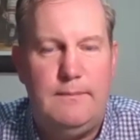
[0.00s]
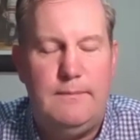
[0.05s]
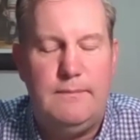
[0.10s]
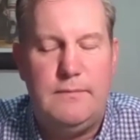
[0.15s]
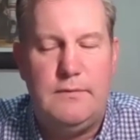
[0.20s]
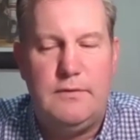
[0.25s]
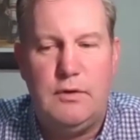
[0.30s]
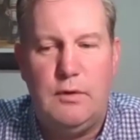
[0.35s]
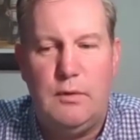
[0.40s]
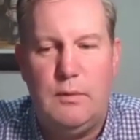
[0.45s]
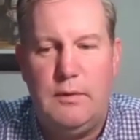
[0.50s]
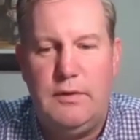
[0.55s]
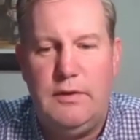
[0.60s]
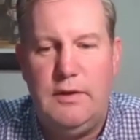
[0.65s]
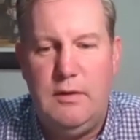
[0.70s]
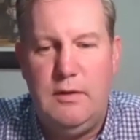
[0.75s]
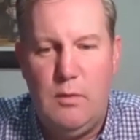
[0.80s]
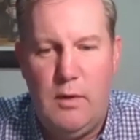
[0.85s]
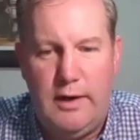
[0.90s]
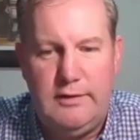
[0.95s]
So with
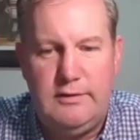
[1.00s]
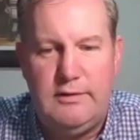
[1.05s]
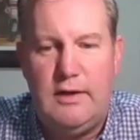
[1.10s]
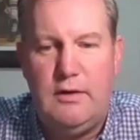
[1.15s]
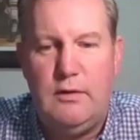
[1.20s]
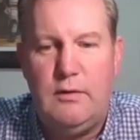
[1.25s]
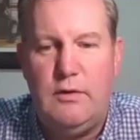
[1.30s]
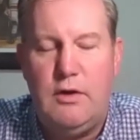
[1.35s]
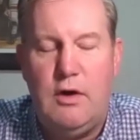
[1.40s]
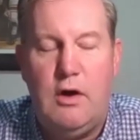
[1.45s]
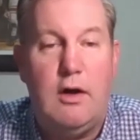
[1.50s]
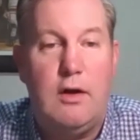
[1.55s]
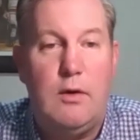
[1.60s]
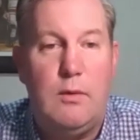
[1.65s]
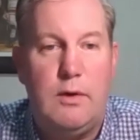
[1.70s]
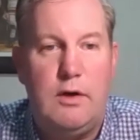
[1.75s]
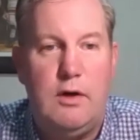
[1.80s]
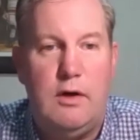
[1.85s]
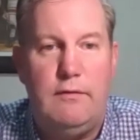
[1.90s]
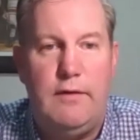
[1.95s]
the EY Center and the
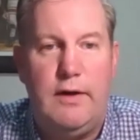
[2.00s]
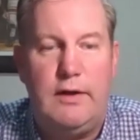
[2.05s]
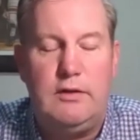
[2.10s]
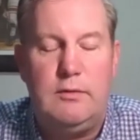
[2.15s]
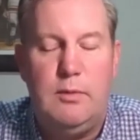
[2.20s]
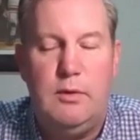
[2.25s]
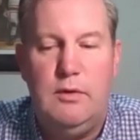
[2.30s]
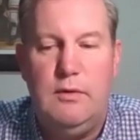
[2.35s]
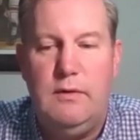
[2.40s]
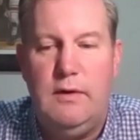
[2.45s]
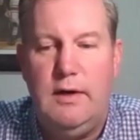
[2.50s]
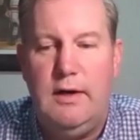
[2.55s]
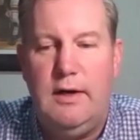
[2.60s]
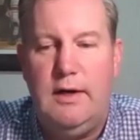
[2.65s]
Ottawa Golf Expo,